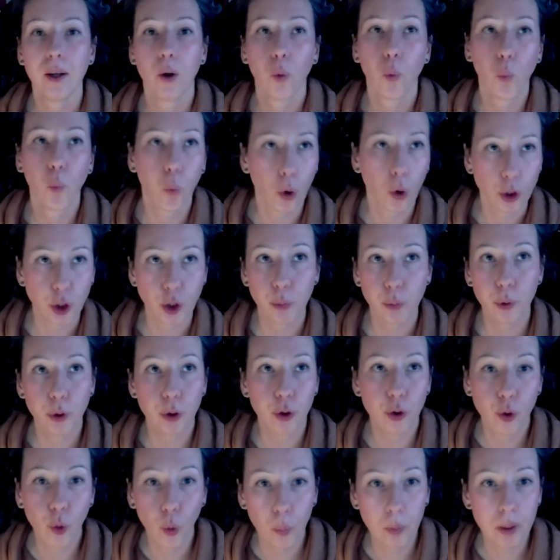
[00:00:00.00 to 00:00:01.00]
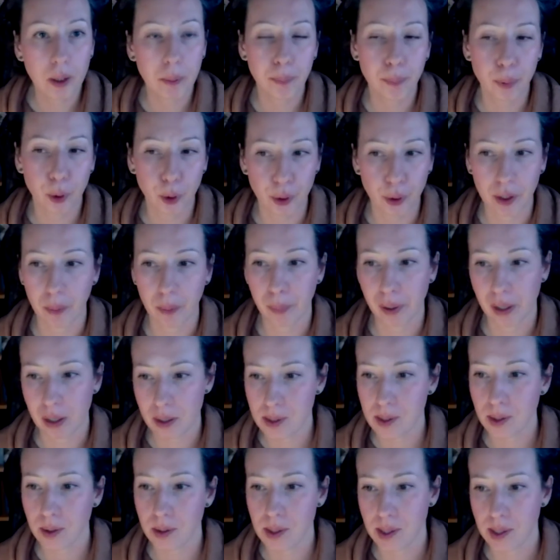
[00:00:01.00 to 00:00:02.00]
what you would normally put in a
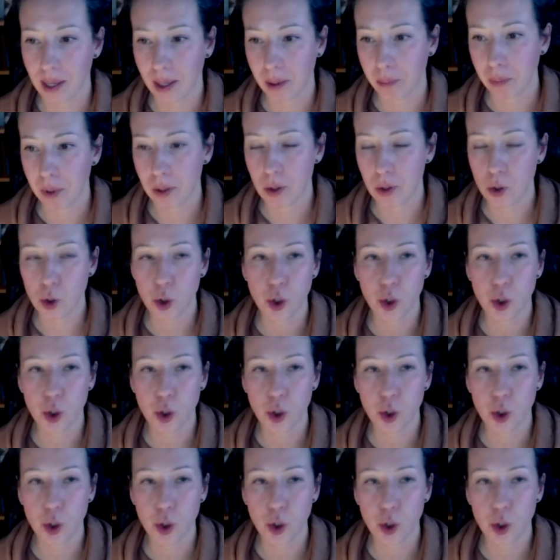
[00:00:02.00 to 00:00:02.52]
personal statement.